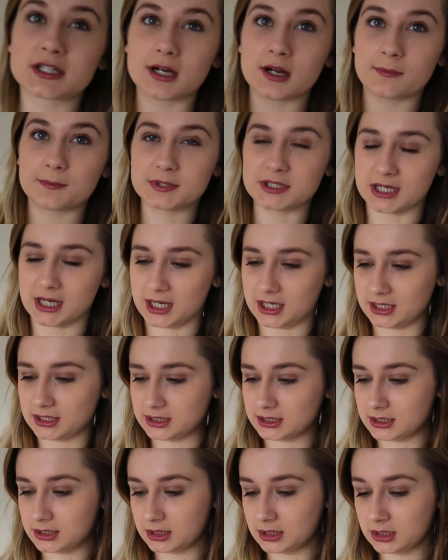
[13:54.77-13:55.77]

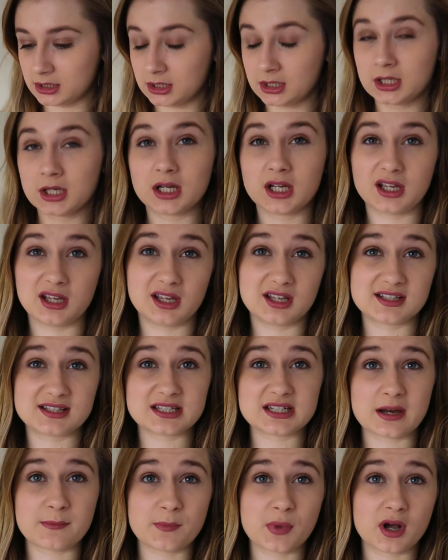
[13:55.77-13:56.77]
update.
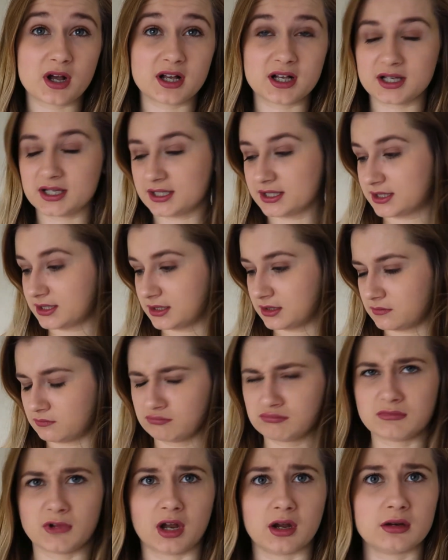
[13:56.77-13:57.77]
It's 10 past.
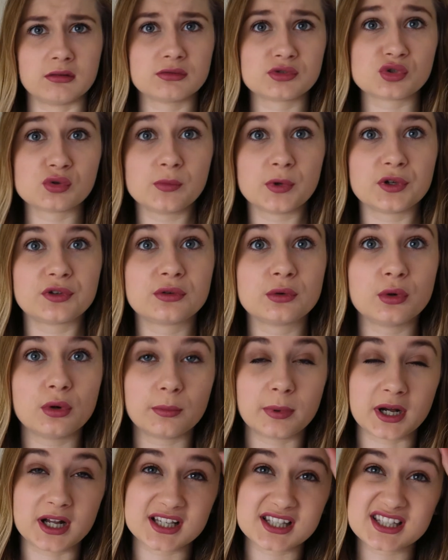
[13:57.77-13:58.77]
No, it's almost
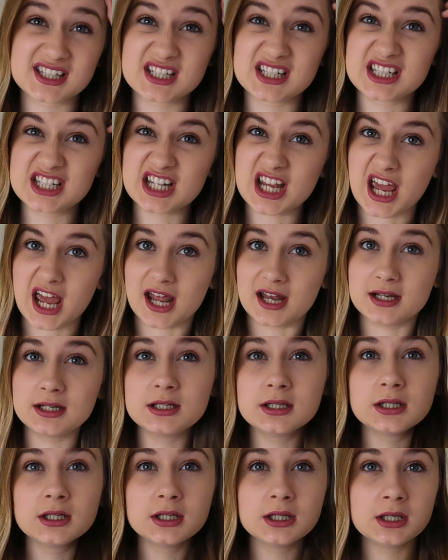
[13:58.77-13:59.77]

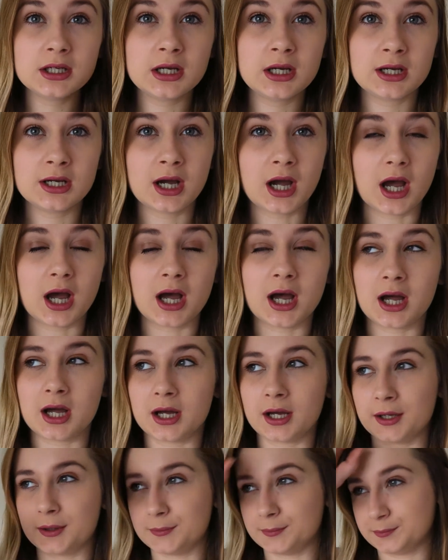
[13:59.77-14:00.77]
10:15.
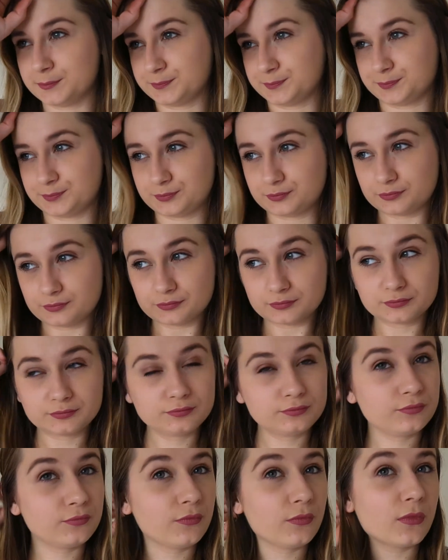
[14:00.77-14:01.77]
I
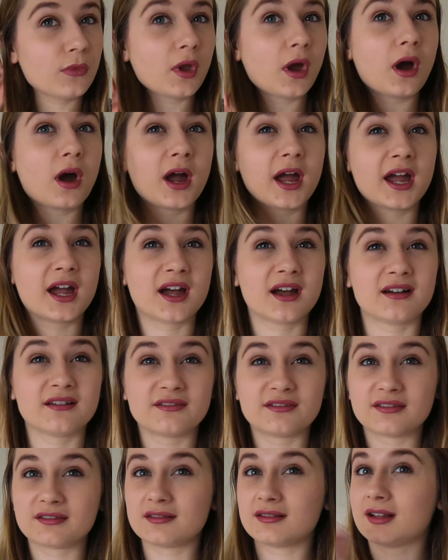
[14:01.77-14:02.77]

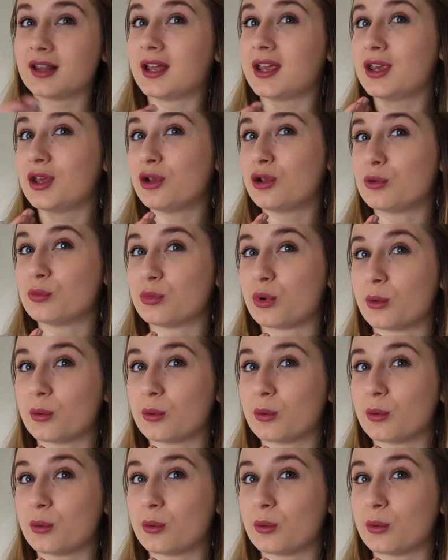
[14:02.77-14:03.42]
have, like you can